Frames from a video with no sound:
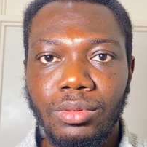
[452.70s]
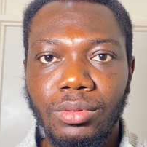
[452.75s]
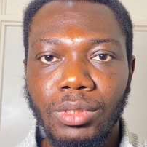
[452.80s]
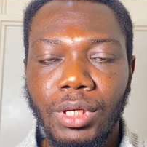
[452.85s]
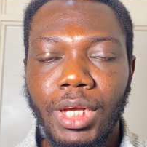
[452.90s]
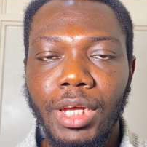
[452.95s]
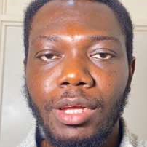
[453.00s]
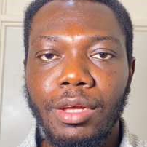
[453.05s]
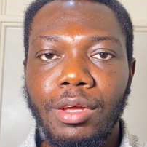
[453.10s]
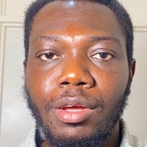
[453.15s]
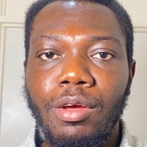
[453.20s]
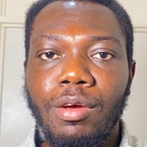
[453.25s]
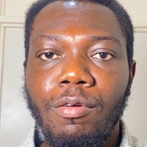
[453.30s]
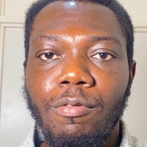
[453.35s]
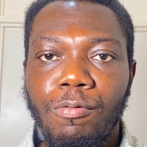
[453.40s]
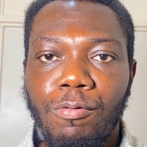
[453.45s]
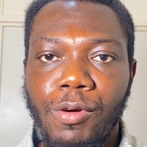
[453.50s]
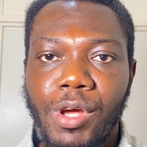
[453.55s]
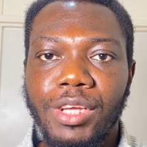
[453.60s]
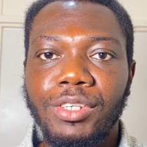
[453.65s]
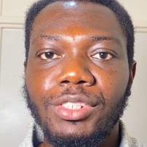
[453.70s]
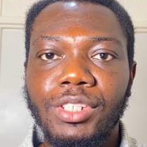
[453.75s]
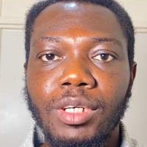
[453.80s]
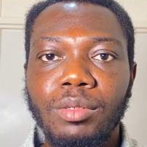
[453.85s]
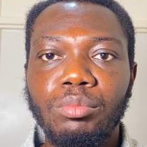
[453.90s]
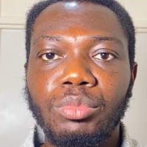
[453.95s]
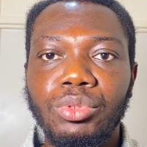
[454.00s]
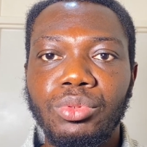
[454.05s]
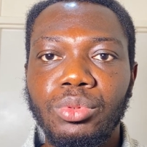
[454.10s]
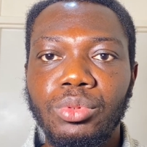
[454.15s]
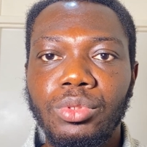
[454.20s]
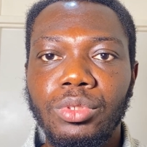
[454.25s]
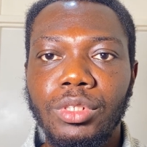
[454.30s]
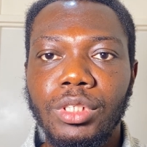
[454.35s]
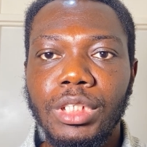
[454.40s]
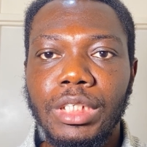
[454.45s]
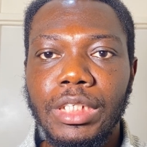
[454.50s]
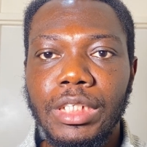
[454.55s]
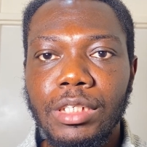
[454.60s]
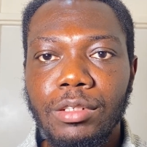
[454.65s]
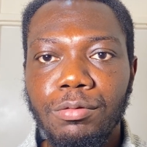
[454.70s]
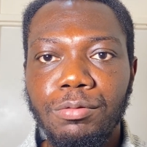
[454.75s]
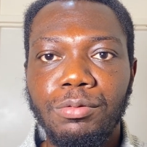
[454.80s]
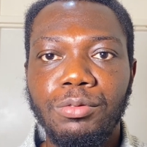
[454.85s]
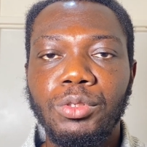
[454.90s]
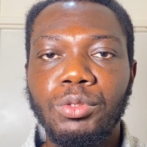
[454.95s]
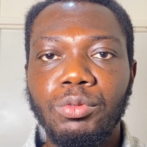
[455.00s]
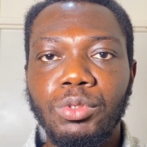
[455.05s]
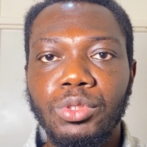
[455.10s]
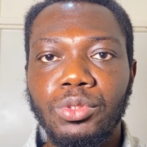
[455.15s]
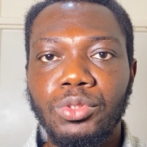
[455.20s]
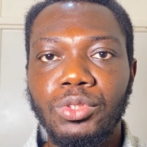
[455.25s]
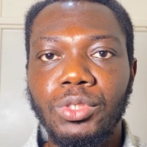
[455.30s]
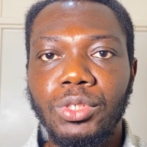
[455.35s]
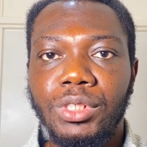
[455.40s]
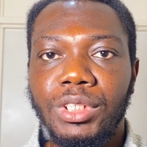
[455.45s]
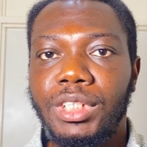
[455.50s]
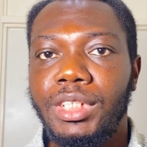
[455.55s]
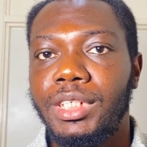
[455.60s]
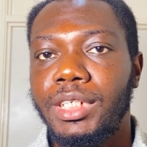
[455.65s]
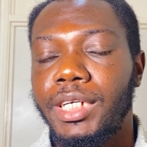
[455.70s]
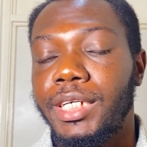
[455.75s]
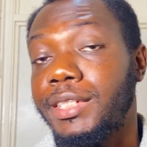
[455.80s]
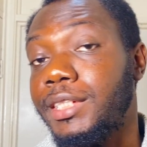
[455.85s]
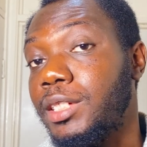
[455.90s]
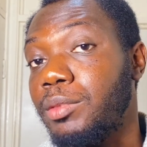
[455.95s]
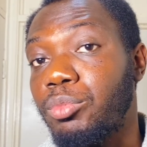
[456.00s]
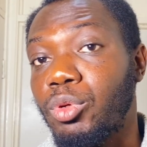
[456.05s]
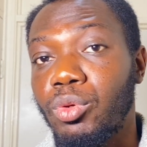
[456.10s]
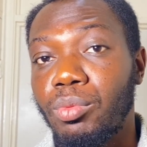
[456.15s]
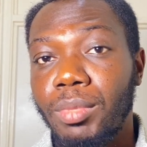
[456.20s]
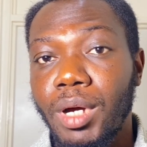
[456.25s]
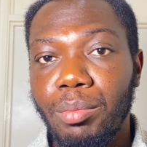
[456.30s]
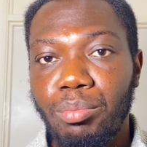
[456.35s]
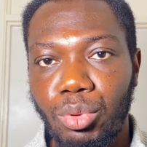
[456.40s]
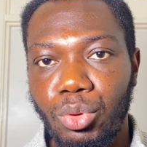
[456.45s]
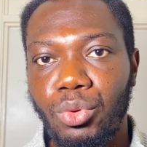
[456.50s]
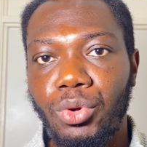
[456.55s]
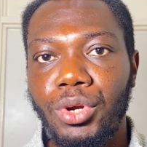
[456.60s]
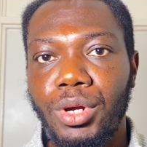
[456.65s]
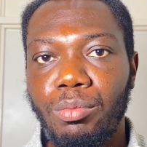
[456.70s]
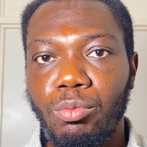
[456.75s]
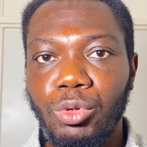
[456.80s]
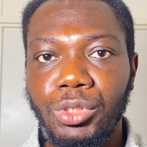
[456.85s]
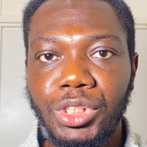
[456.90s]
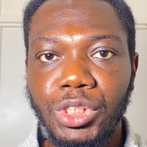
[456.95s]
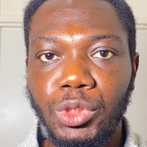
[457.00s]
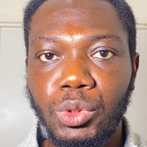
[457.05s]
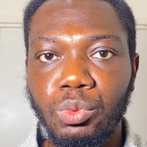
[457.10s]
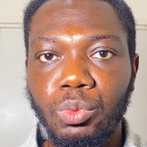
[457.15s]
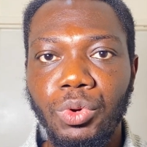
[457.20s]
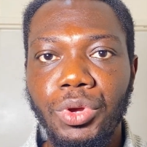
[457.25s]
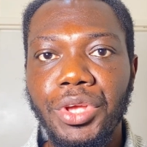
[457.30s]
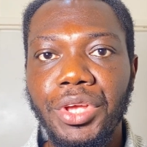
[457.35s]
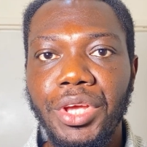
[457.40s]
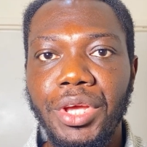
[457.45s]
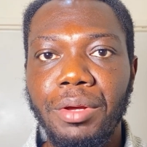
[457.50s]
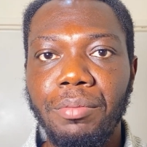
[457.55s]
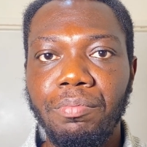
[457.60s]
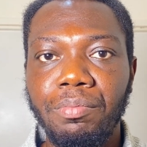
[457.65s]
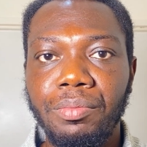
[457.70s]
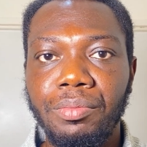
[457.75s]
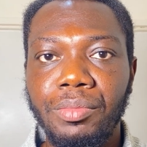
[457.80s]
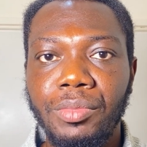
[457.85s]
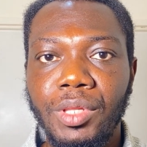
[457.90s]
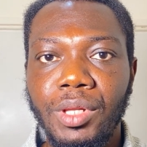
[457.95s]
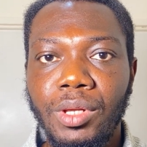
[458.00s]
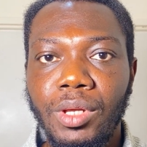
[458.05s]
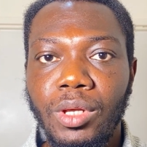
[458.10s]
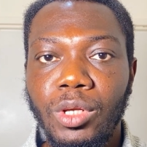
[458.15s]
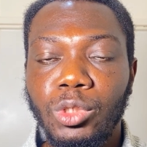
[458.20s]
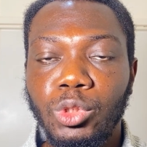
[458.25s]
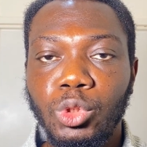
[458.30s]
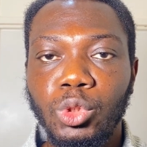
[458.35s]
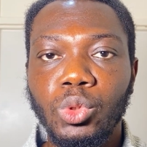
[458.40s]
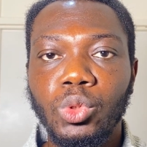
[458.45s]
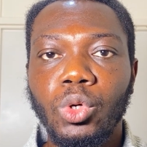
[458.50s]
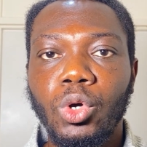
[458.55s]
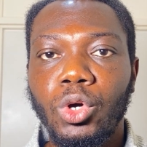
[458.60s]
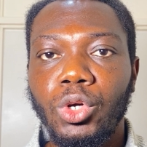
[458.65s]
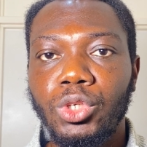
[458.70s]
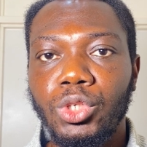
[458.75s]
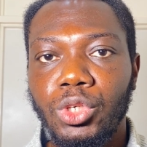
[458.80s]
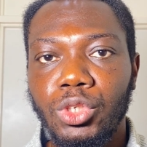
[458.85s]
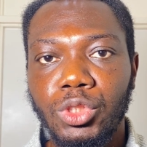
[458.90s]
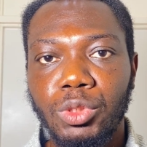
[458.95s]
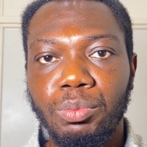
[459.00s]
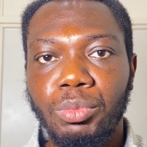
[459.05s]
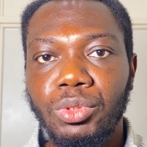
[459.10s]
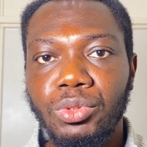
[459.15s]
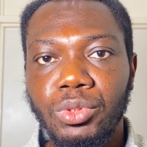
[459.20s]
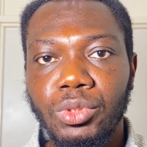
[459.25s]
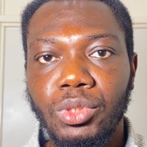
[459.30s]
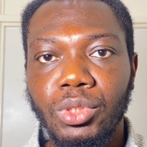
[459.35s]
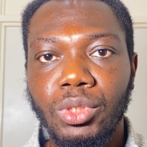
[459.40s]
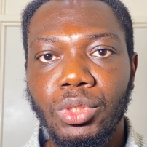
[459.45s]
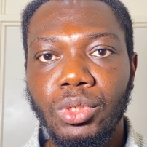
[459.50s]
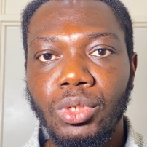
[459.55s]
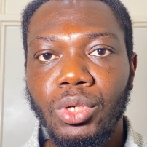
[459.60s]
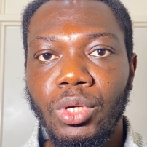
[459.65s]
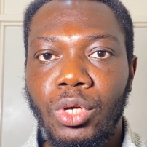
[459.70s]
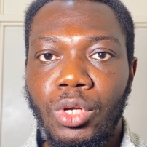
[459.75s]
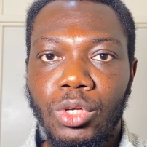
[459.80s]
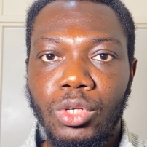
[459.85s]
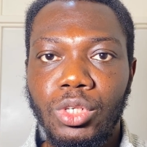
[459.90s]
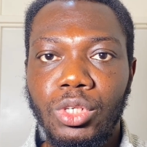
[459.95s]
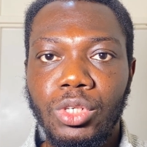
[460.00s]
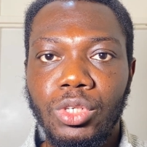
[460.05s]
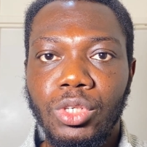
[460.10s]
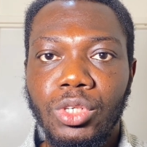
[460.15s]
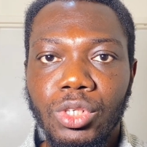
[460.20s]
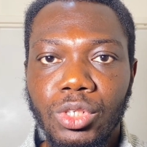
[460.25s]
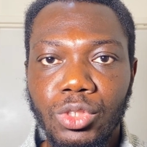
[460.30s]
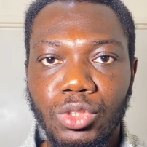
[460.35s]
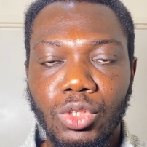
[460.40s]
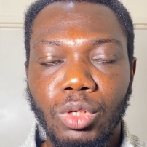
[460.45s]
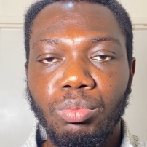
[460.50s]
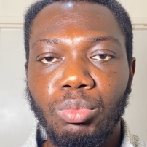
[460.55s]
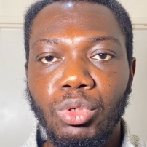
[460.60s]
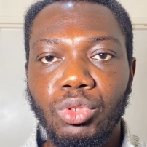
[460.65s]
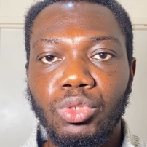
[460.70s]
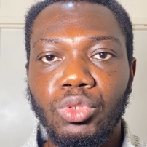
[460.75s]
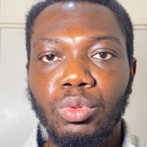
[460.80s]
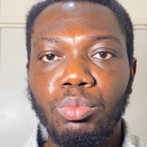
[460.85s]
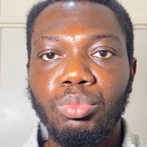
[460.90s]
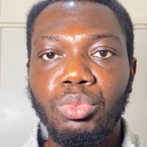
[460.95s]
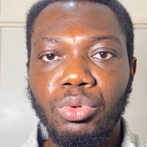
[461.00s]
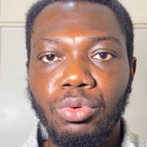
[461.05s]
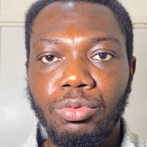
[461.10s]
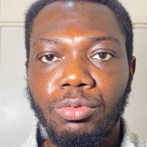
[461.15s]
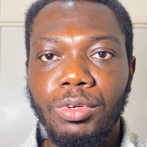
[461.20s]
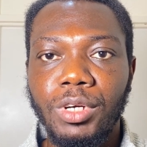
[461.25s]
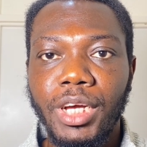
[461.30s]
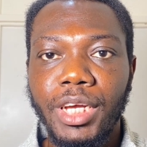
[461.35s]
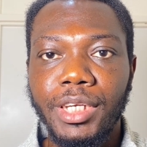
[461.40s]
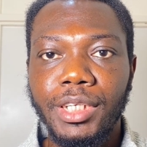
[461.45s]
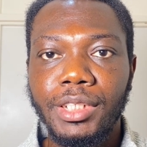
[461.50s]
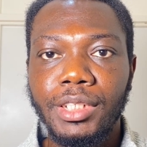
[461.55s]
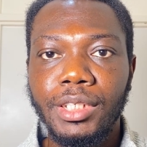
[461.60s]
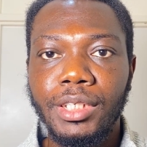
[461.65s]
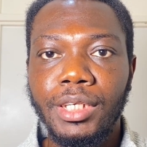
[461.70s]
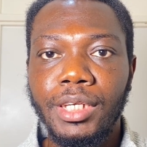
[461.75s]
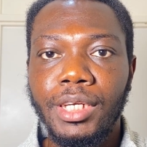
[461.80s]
Okay, for example, if you want to study a diploma program, which is 1 year, you or your sponsor is supposed to provide